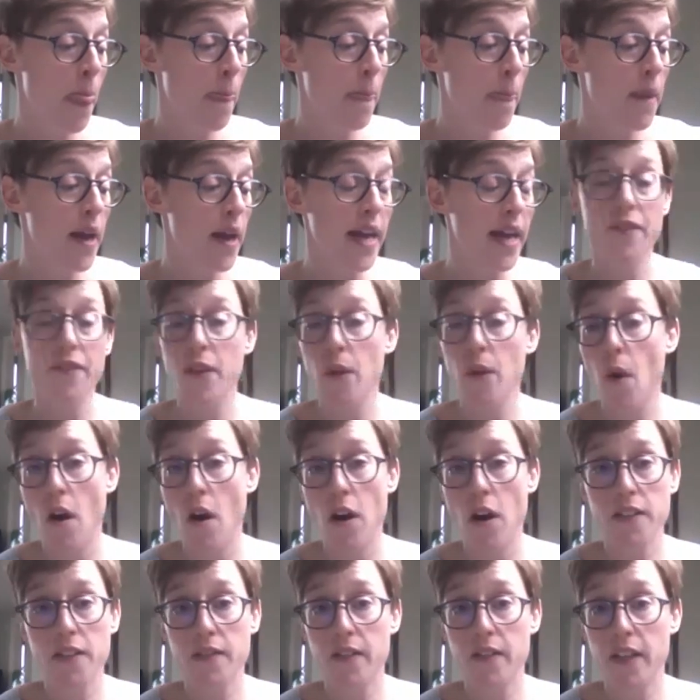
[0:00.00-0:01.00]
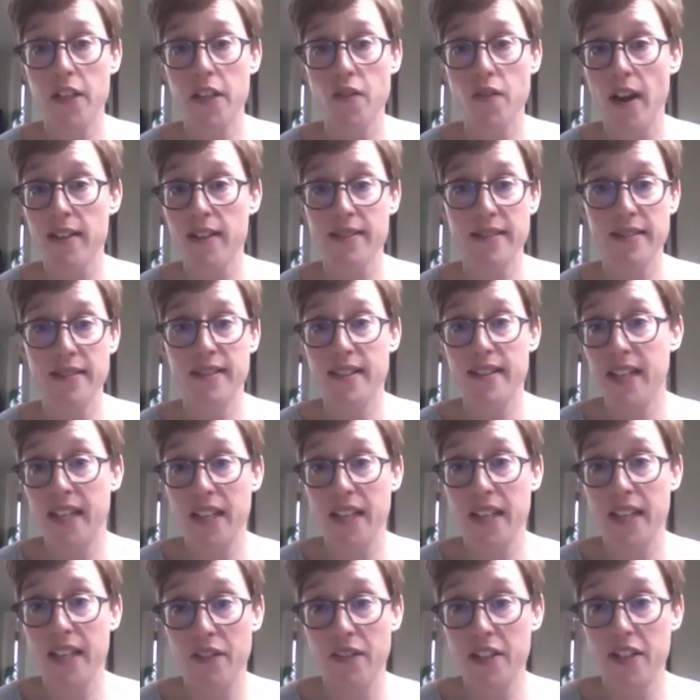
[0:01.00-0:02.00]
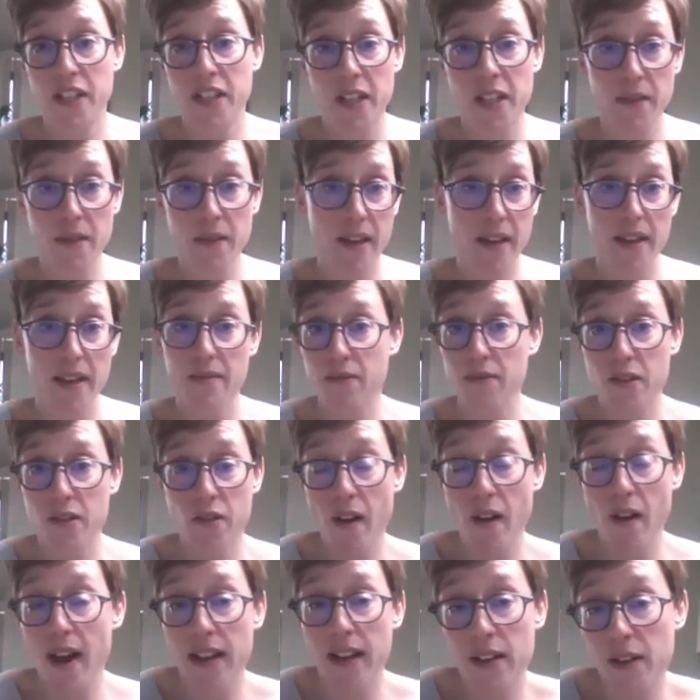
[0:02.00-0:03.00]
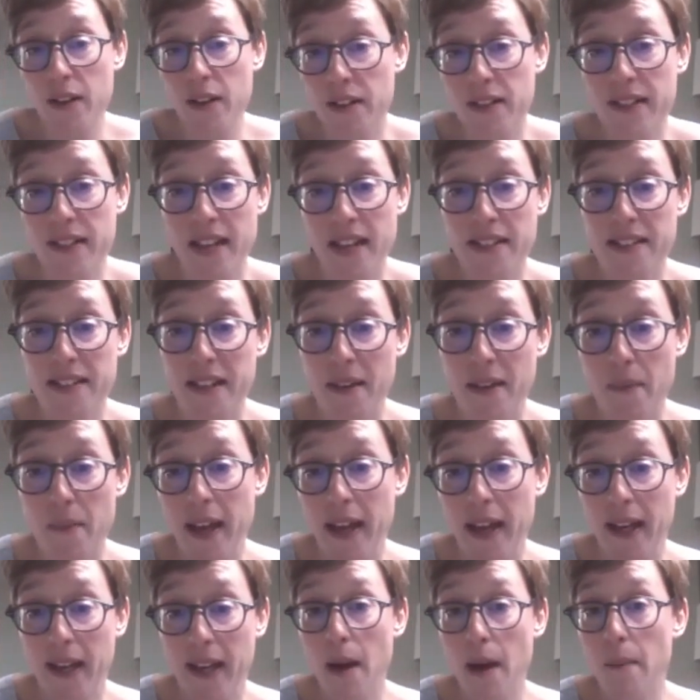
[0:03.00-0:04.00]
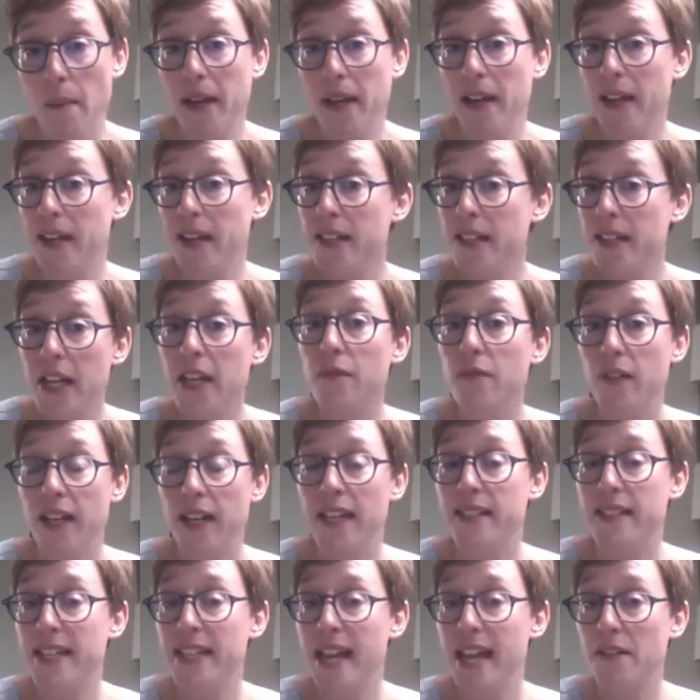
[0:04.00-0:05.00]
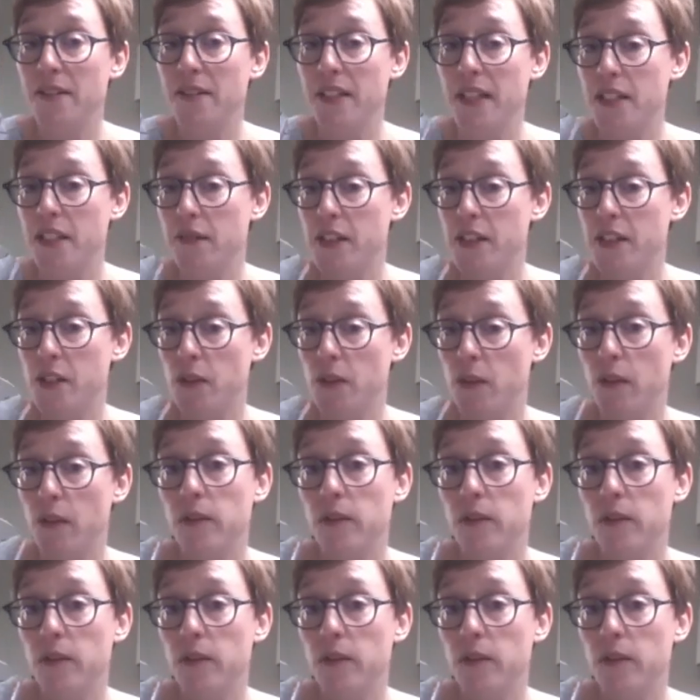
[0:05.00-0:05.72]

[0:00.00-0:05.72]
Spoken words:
If you ask for the address and they give it to you, then great, you can send something. I mean, it really is down to the individual.